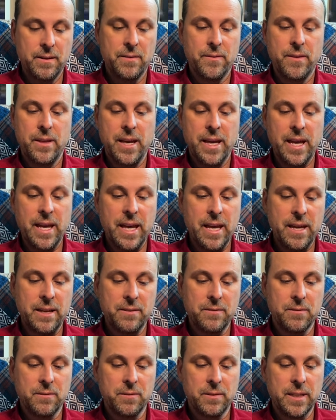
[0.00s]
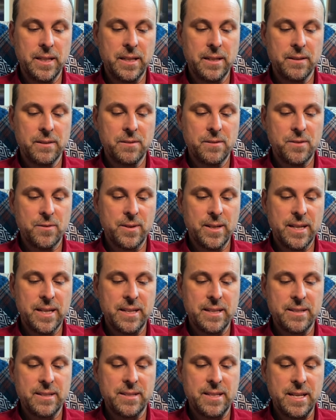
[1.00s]
the handle here so I can
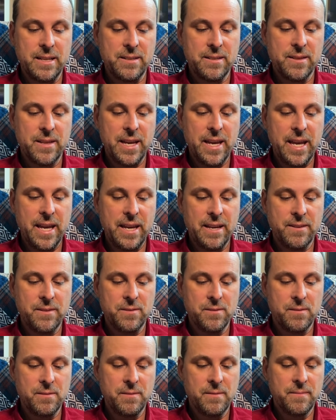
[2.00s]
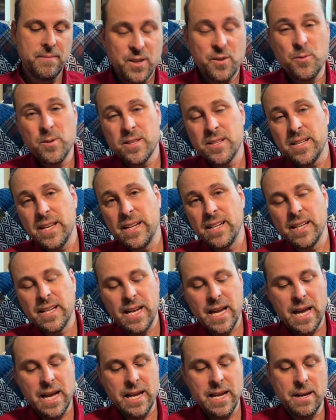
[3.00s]
get a sense of the handle.
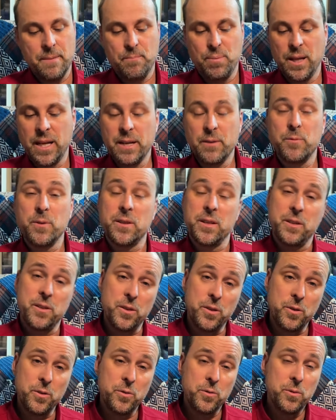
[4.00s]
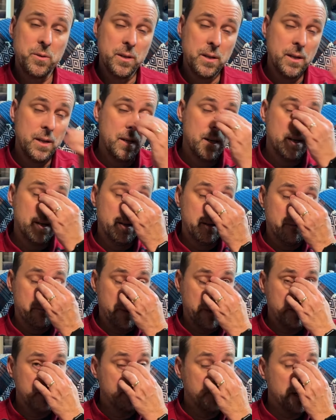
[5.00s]
Coincidentally, I played with a new
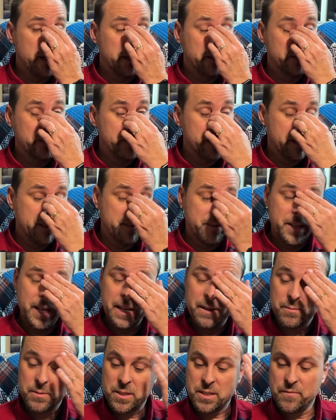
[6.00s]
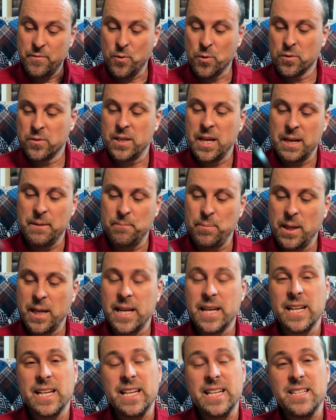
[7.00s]
pickleballer the other day. It was his fourth time
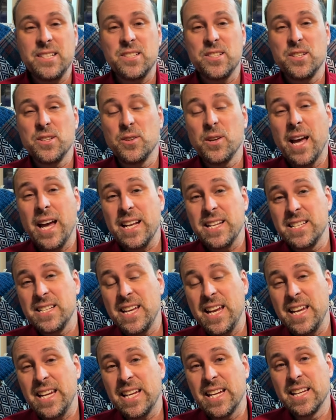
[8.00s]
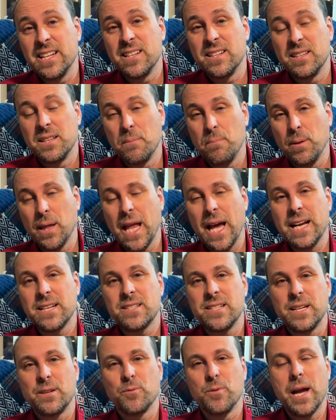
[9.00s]
playing, and he still hadn't taken the
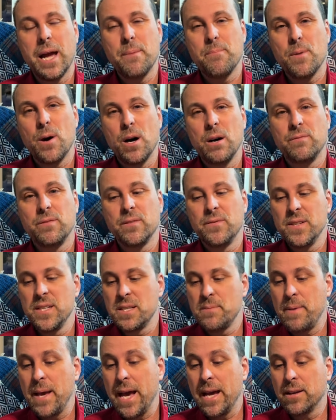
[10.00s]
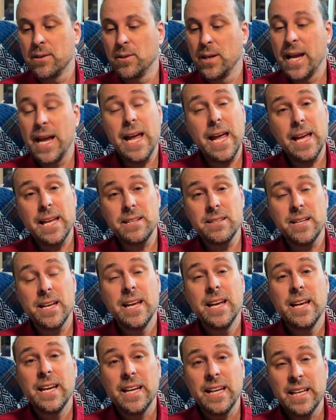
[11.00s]
plastic wrap off of his paddle, and
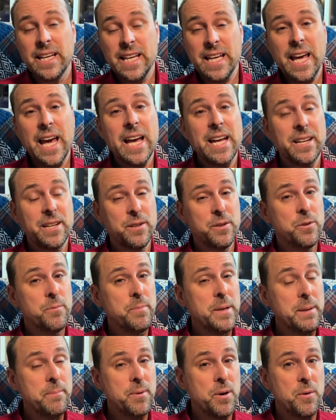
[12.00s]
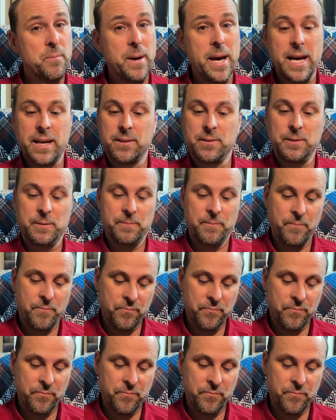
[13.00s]
he had a new Niupipo paddle.